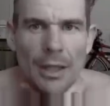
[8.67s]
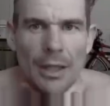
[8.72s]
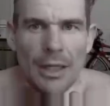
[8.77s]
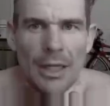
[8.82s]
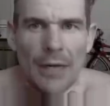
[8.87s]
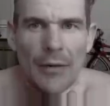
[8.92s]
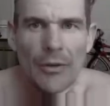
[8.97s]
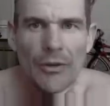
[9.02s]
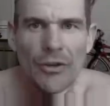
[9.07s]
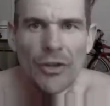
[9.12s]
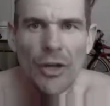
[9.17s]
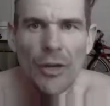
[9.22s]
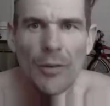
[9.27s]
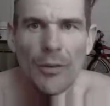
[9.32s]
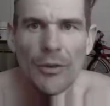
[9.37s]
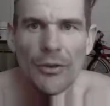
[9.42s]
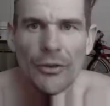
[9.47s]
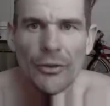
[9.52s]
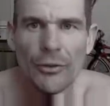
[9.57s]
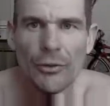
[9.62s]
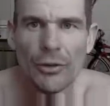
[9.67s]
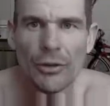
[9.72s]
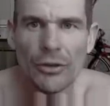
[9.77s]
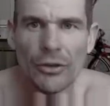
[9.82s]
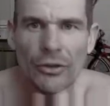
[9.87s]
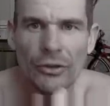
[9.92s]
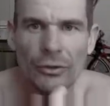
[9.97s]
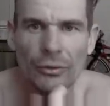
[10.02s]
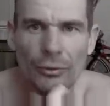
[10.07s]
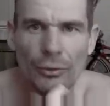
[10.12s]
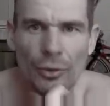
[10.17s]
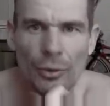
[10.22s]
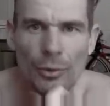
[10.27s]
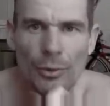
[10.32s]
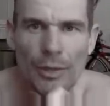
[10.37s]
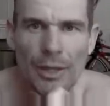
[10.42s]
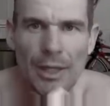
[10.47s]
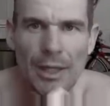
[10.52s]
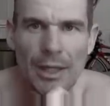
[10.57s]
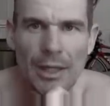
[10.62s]
Geraint Thomas. Chris Froome
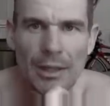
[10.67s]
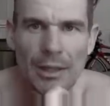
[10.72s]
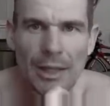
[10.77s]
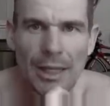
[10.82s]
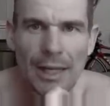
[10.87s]
there,